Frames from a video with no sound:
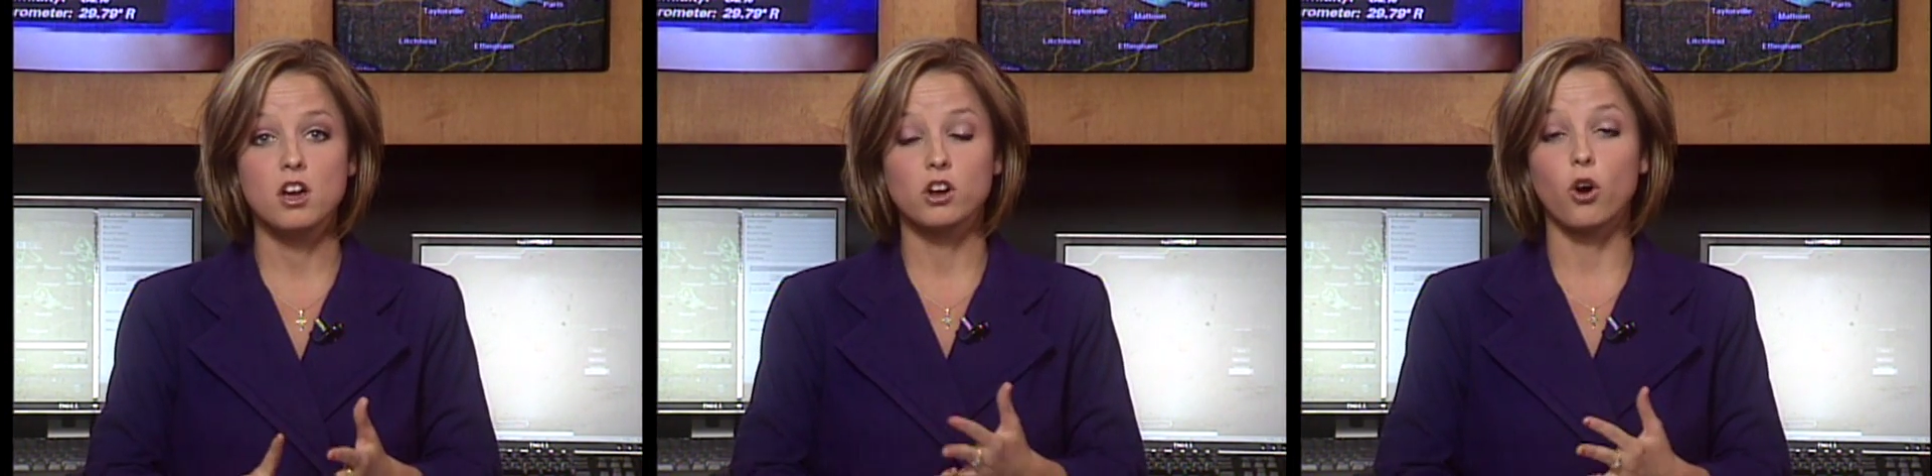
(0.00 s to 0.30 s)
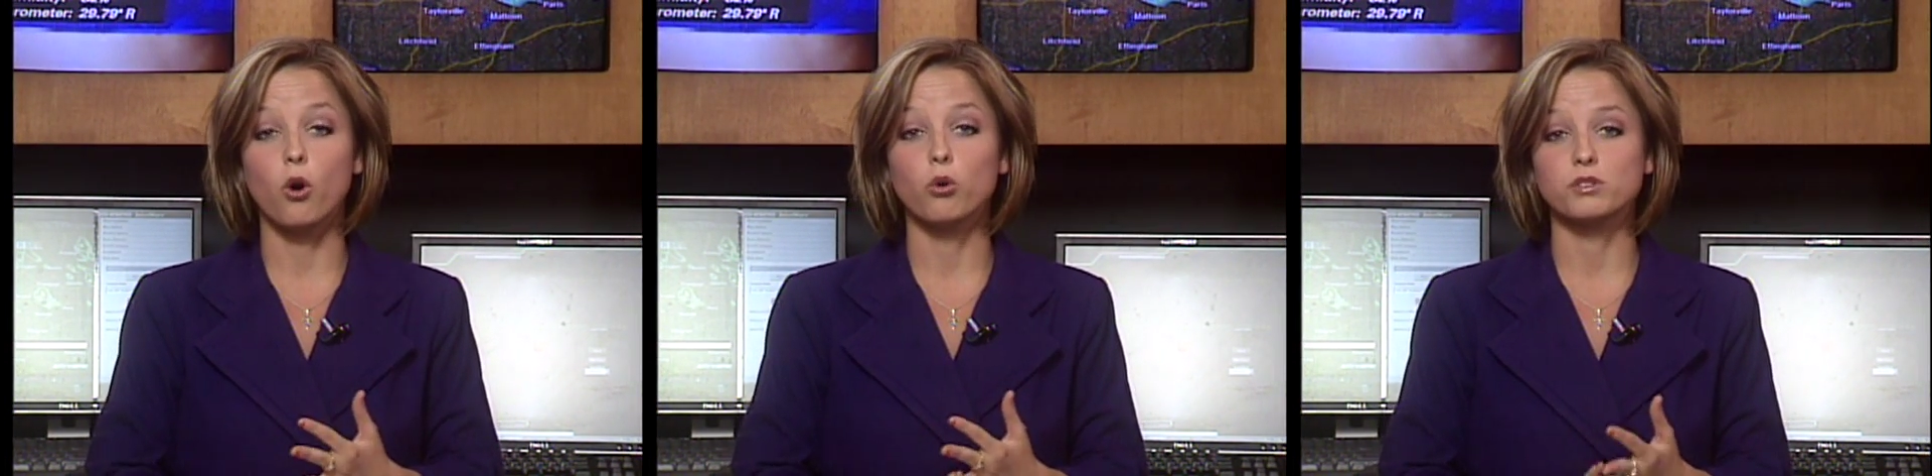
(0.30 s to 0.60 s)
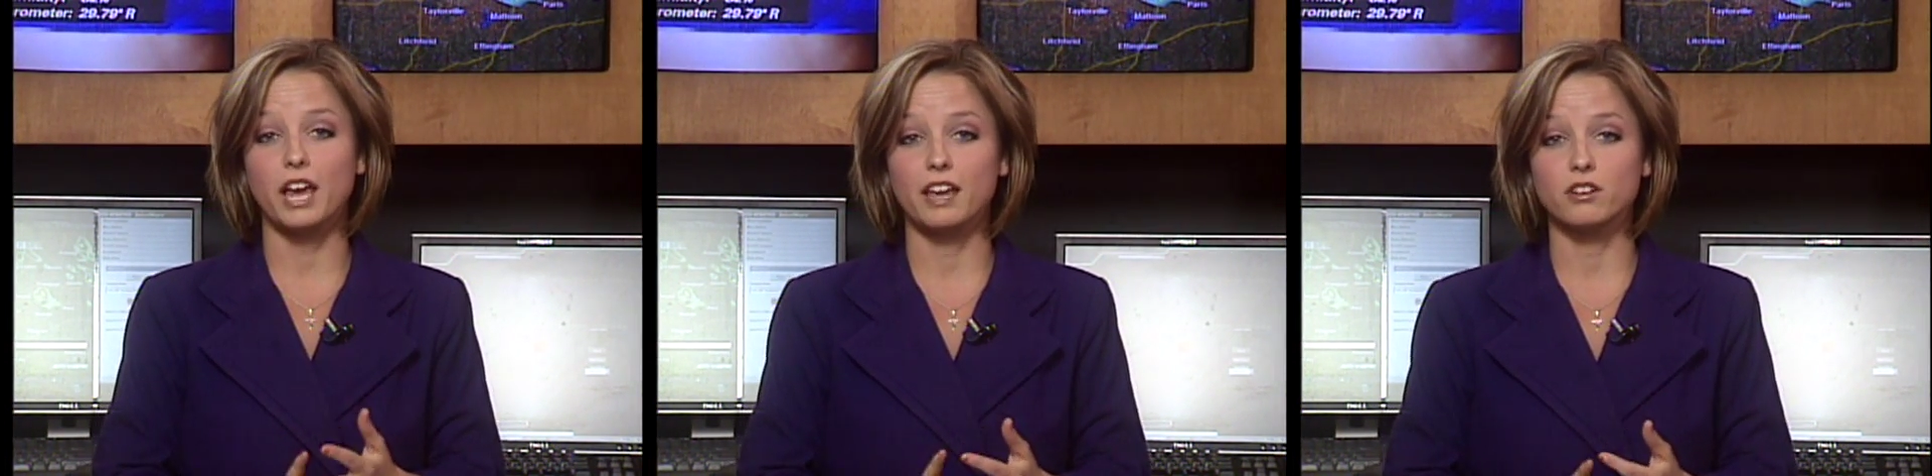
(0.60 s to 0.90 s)

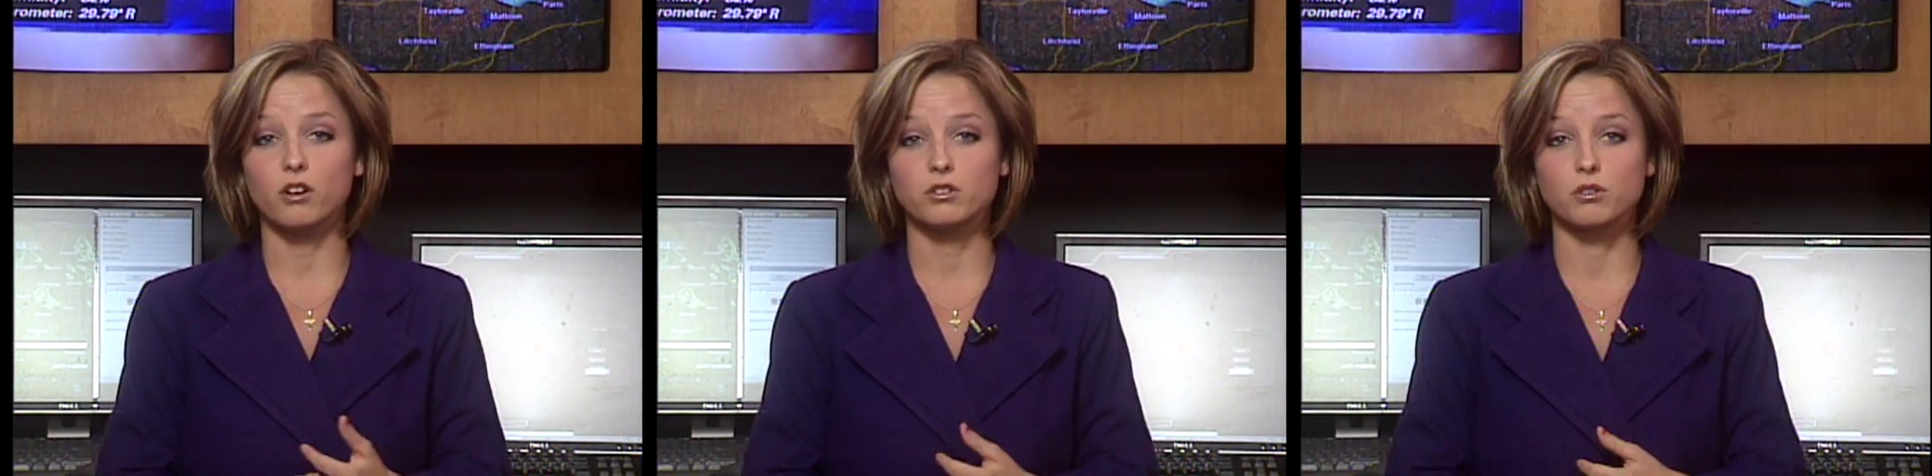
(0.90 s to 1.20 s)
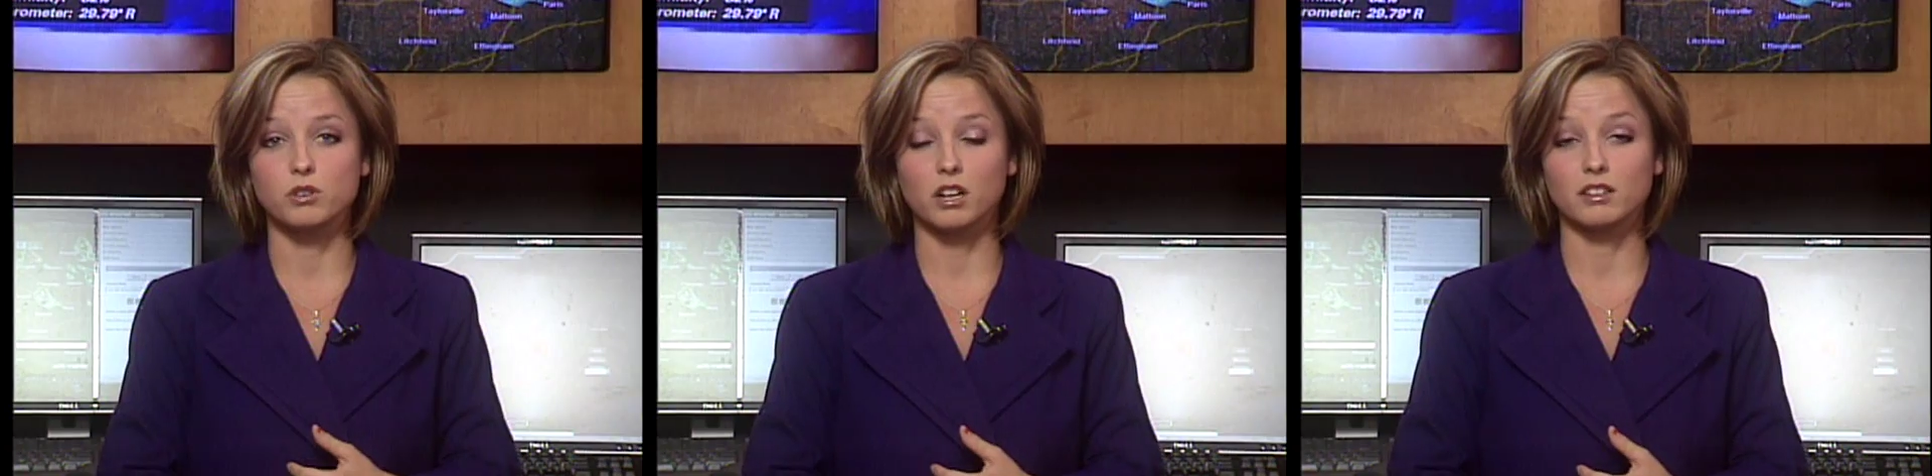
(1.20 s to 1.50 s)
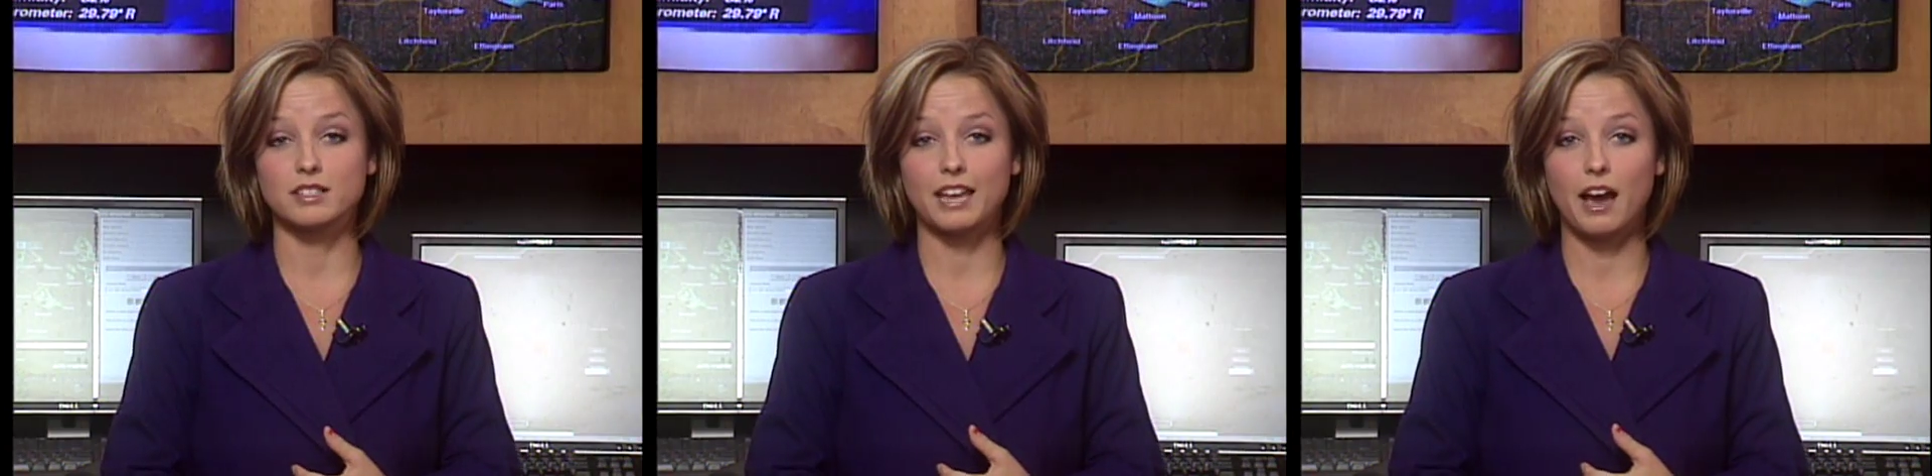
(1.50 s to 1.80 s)
Coles, and also
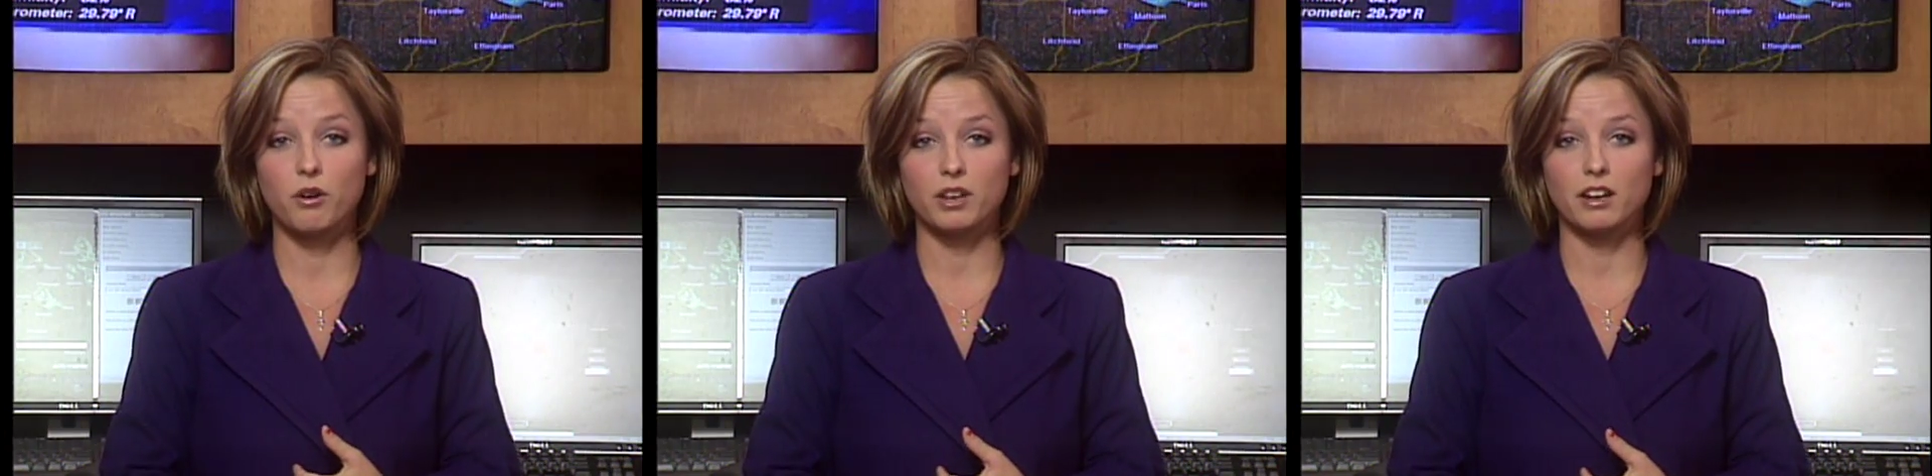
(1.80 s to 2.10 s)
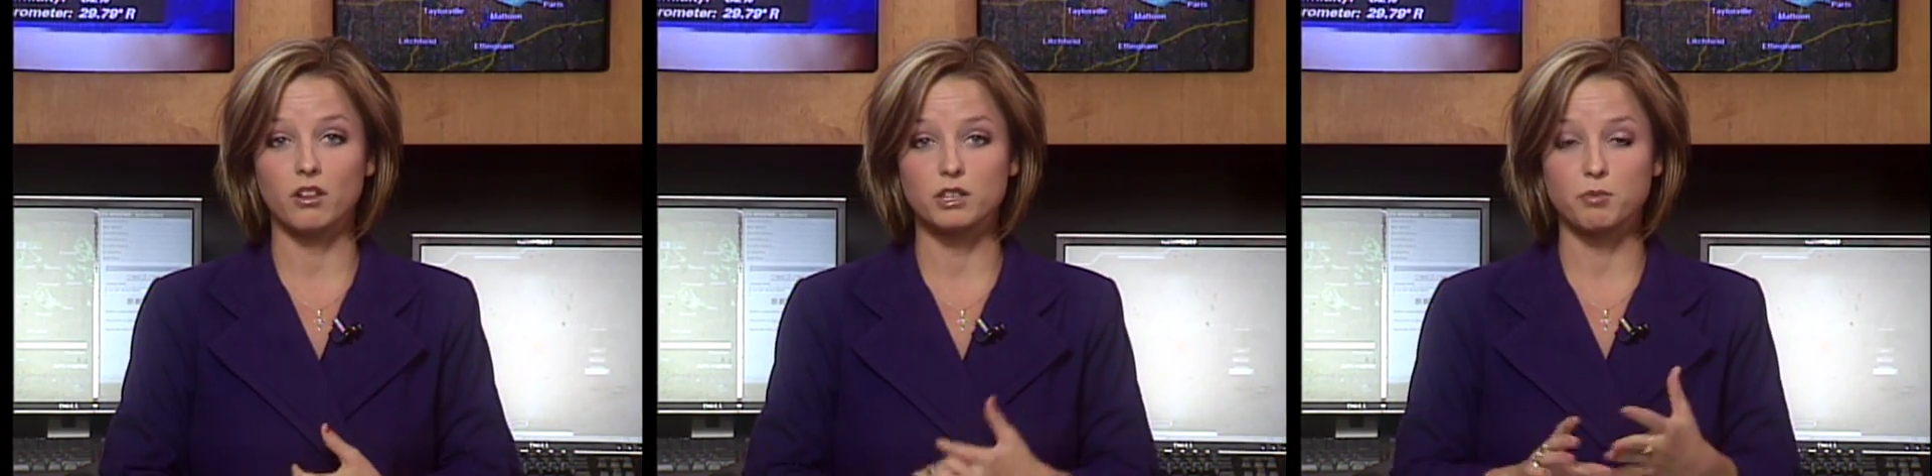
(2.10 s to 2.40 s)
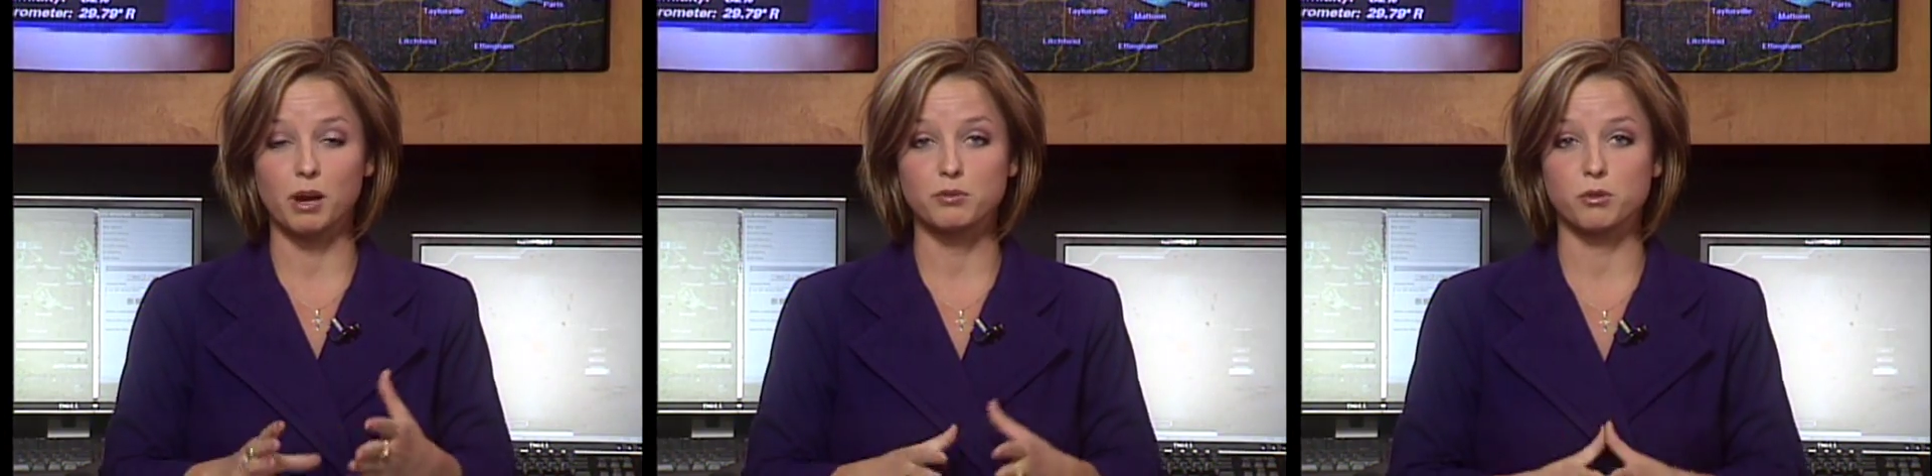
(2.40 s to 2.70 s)
Douglas County. Now let's
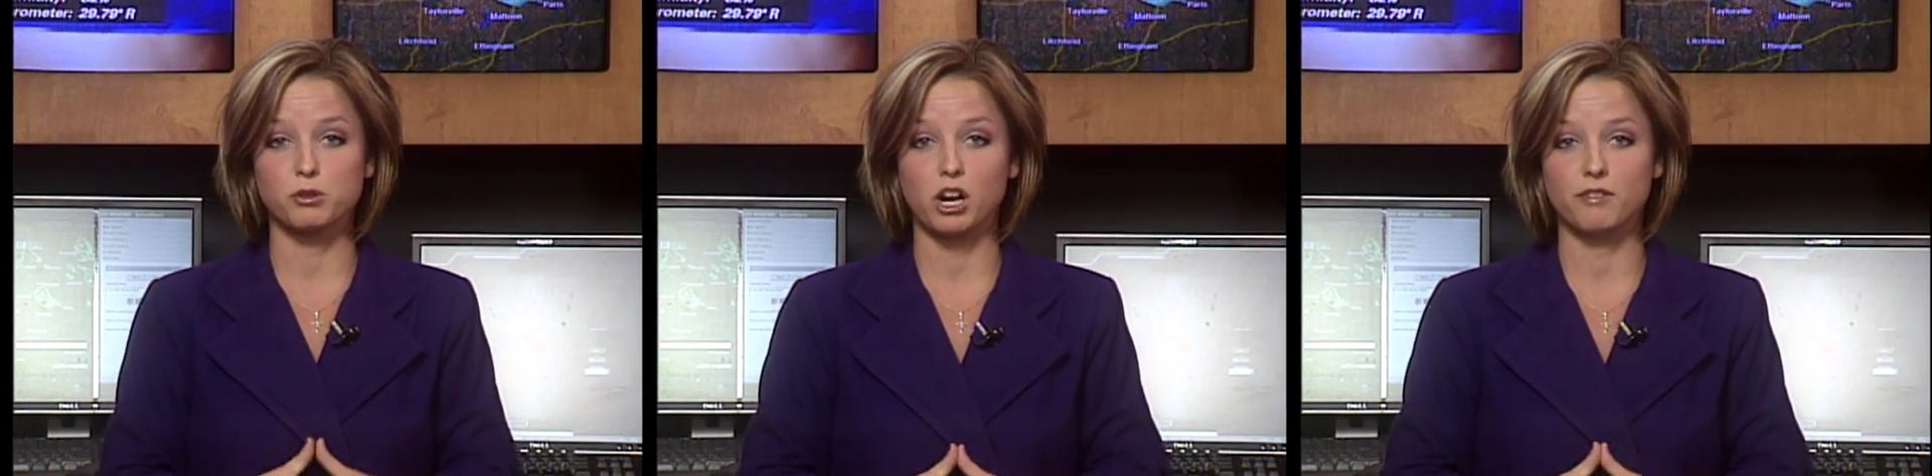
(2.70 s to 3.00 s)
bring up Storm Tracker